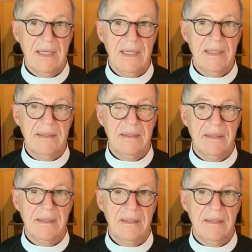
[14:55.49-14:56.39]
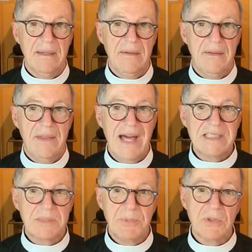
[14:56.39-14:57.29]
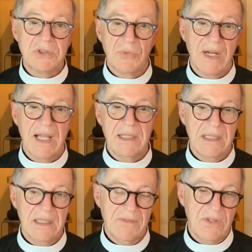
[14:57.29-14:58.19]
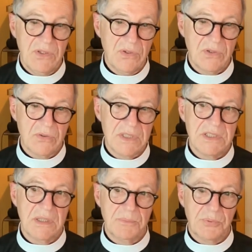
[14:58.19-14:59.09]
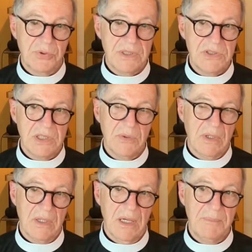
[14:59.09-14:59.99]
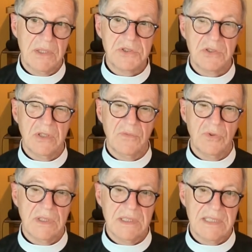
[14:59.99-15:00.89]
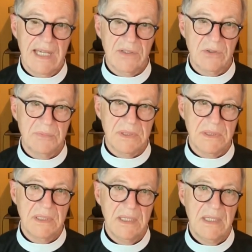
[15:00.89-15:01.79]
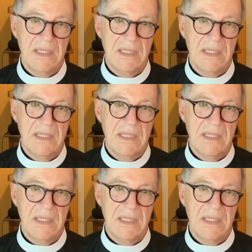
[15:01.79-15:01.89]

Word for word: And that spirituality of the Eucharist and preaching, the ministry of word and sacrament,